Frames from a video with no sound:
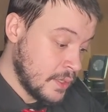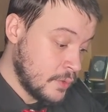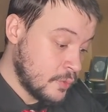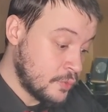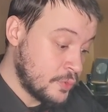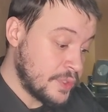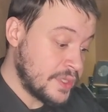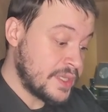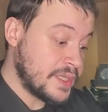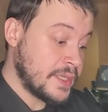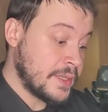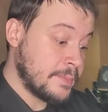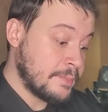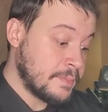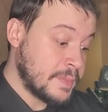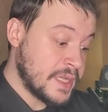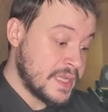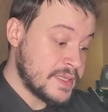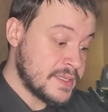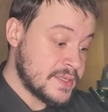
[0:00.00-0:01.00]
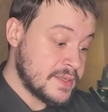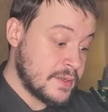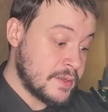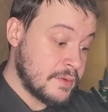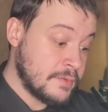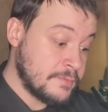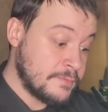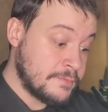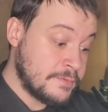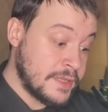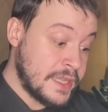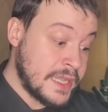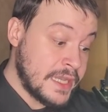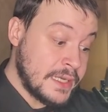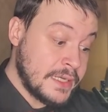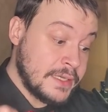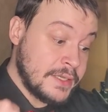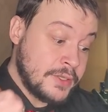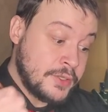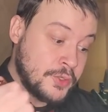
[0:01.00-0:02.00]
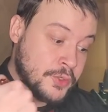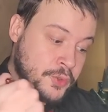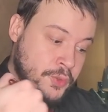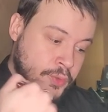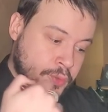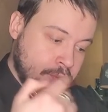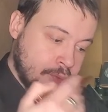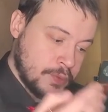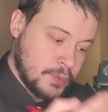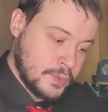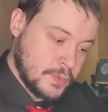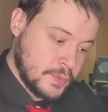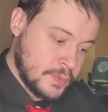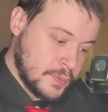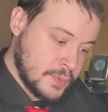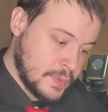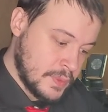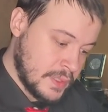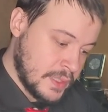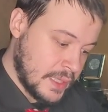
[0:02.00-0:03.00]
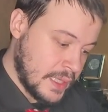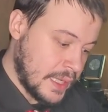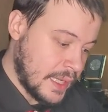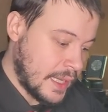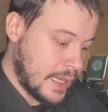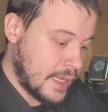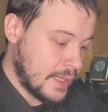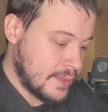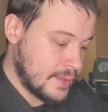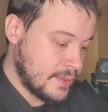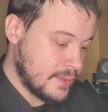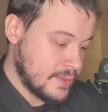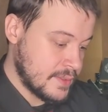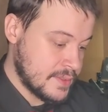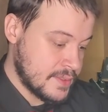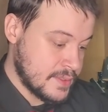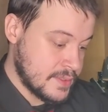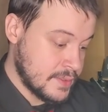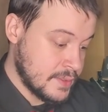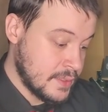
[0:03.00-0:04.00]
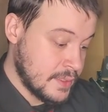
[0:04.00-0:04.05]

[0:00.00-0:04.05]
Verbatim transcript: we can better value others,